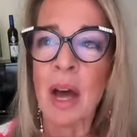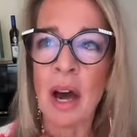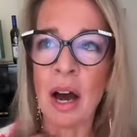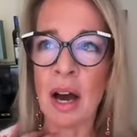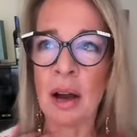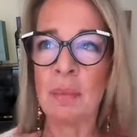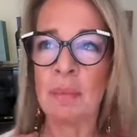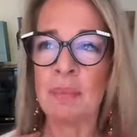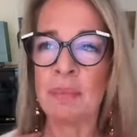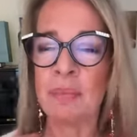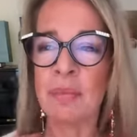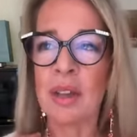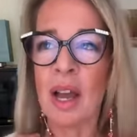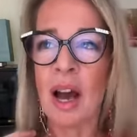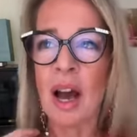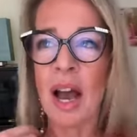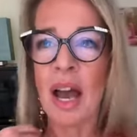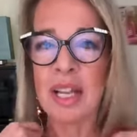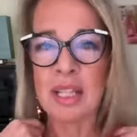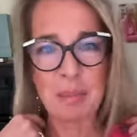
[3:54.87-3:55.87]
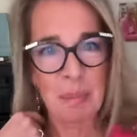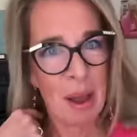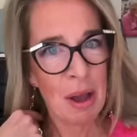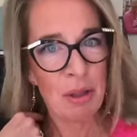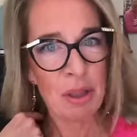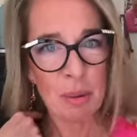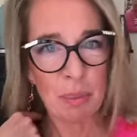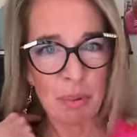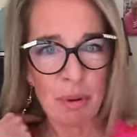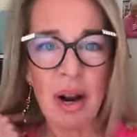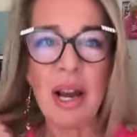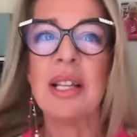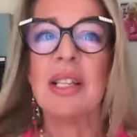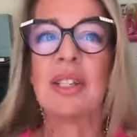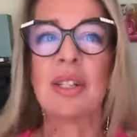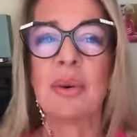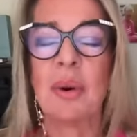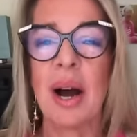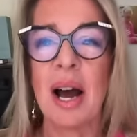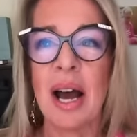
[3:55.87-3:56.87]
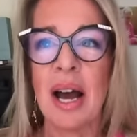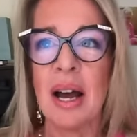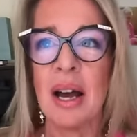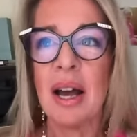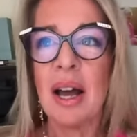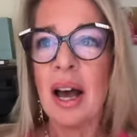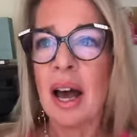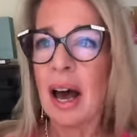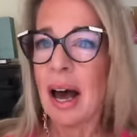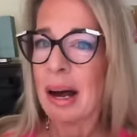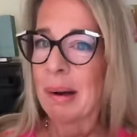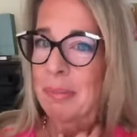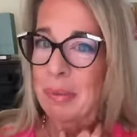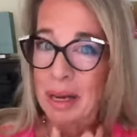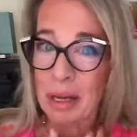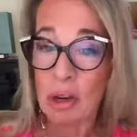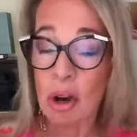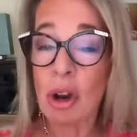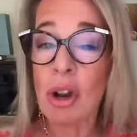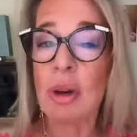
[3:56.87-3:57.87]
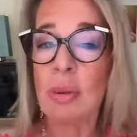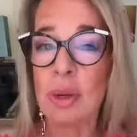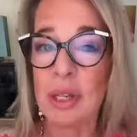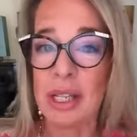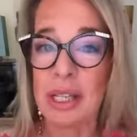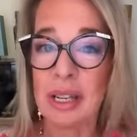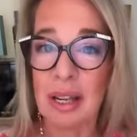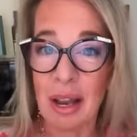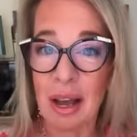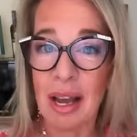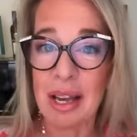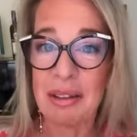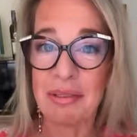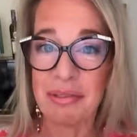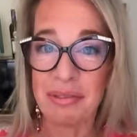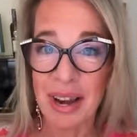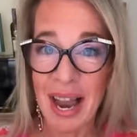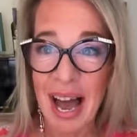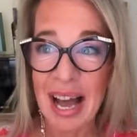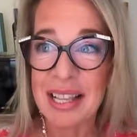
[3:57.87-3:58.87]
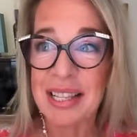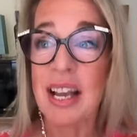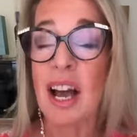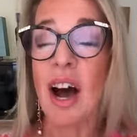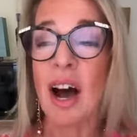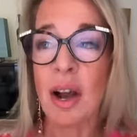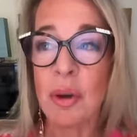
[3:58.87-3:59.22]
I had to be out in the parade square and my collar wasn't lying flat.